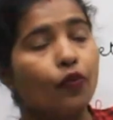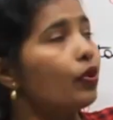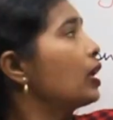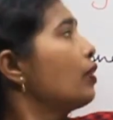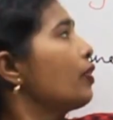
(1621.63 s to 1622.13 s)

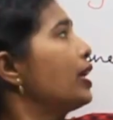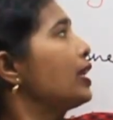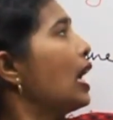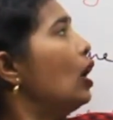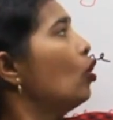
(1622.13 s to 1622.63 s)
We can
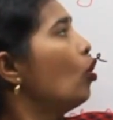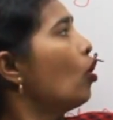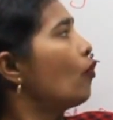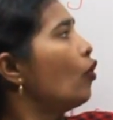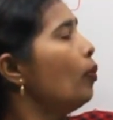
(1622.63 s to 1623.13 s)
write aldo
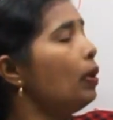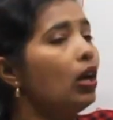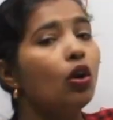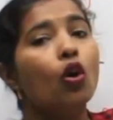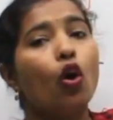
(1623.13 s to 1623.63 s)
or
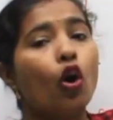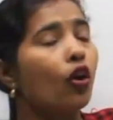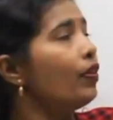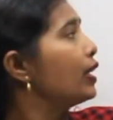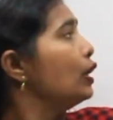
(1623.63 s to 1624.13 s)
formyl
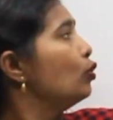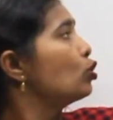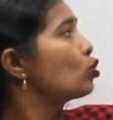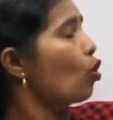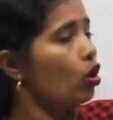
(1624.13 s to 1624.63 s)
or we can
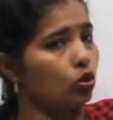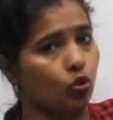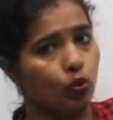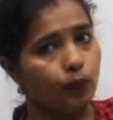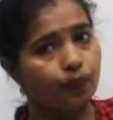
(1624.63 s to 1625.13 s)
use
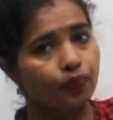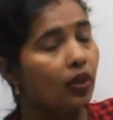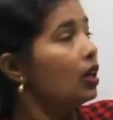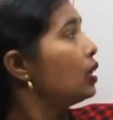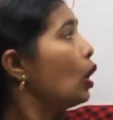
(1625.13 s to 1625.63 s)
oxo.
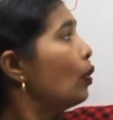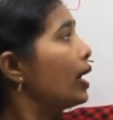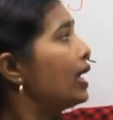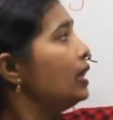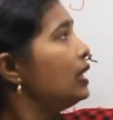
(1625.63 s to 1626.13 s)
Now
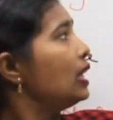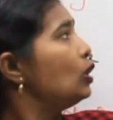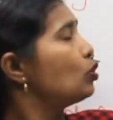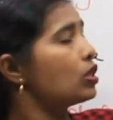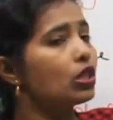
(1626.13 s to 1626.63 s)
again their
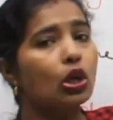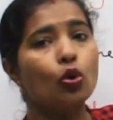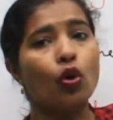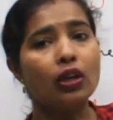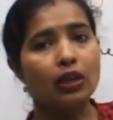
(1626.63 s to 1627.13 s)
usage are
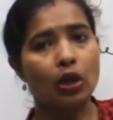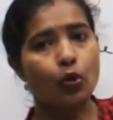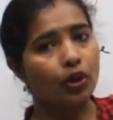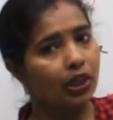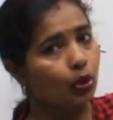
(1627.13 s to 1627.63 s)
not
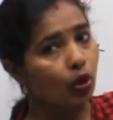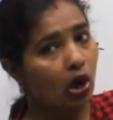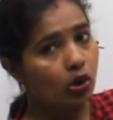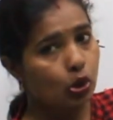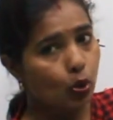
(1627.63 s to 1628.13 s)
according to
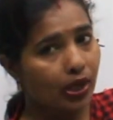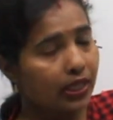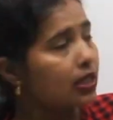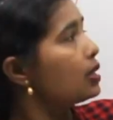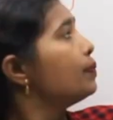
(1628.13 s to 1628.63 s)
our
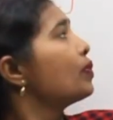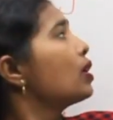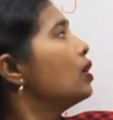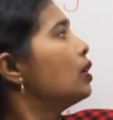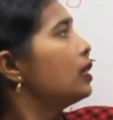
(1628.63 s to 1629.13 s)
choice.
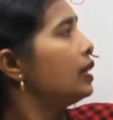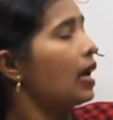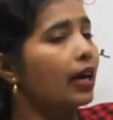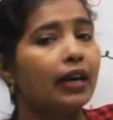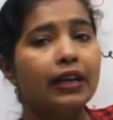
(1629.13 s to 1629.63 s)

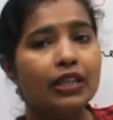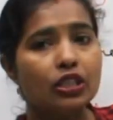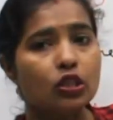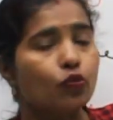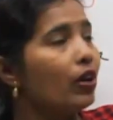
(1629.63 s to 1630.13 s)
There are
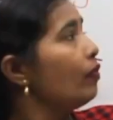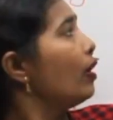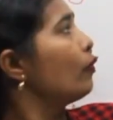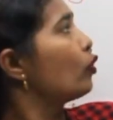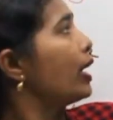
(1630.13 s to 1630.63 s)
conditions when we
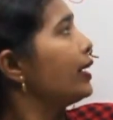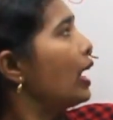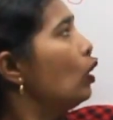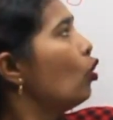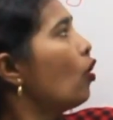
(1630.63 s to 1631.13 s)
have to write
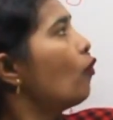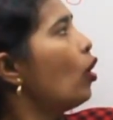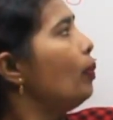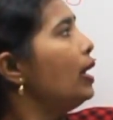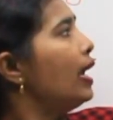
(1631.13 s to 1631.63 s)
aldo or
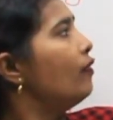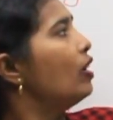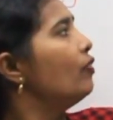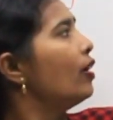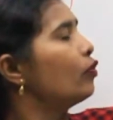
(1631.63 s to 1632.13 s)
formyl and
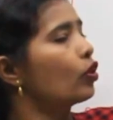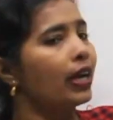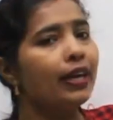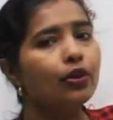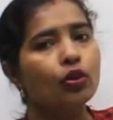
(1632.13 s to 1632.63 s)
when we have to
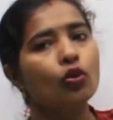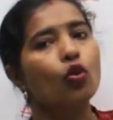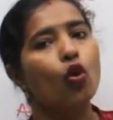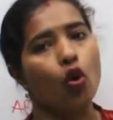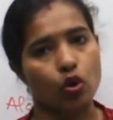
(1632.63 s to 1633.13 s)
write
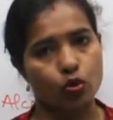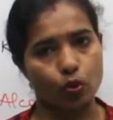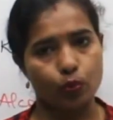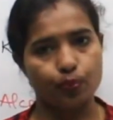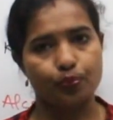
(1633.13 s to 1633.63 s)
oxo.